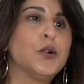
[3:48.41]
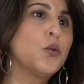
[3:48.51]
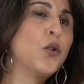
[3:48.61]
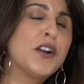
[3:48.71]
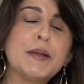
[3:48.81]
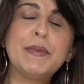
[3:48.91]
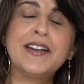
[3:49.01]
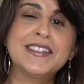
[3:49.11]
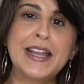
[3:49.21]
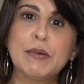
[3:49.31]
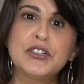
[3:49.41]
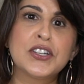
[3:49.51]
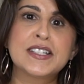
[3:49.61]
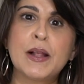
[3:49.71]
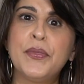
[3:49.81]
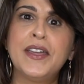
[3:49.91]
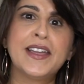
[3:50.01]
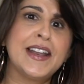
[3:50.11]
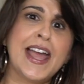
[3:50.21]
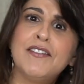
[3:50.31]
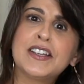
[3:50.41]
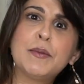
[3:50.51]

or worry about damaging something and having